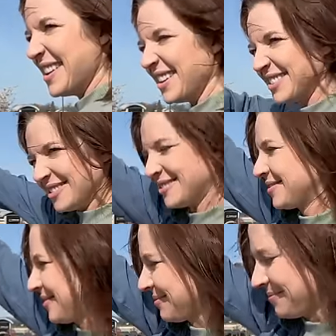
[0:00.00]
the two
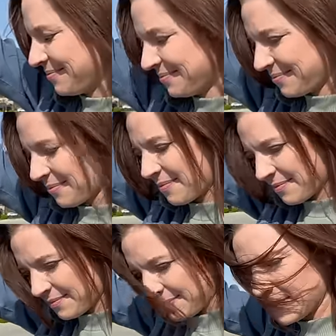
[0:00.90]
things I just looked
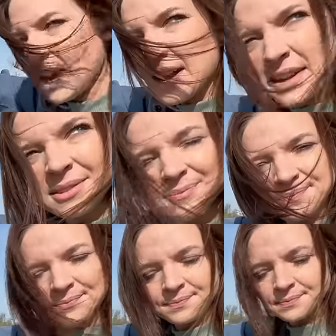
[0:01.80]
up, uh-huh. that one
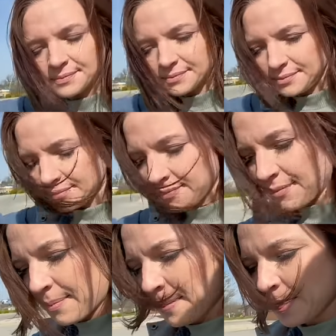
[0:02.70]
thing was all beat up the
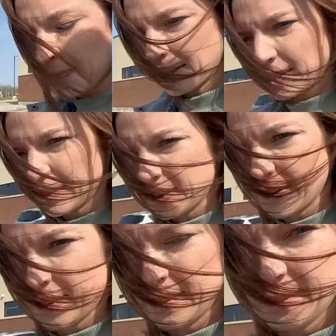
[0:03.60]
black thing. It's like
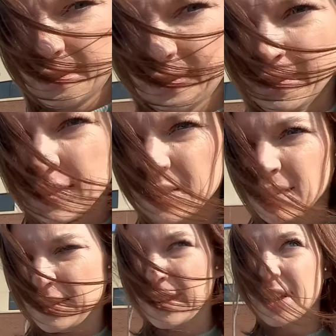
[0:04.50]
a DJ little
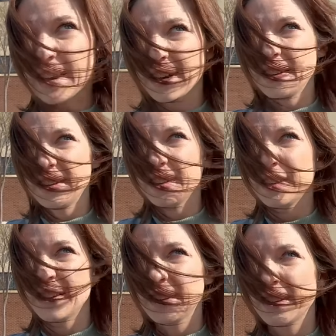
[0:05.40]
thing. Yeah.
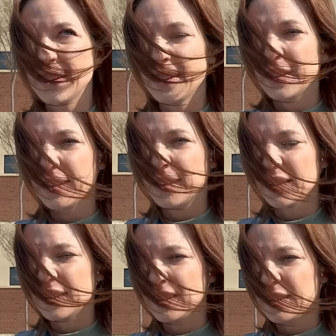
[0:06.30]
Uh, sells for like
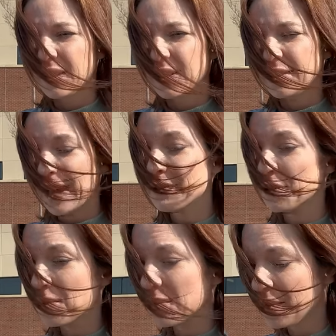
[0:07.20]
180. That
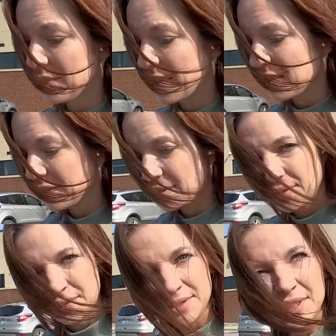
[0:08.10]
was cool. But it,
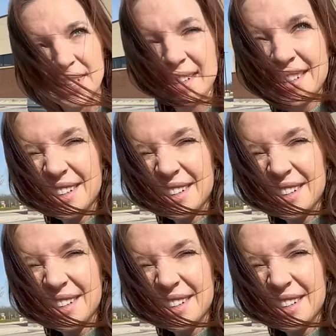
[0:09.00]
that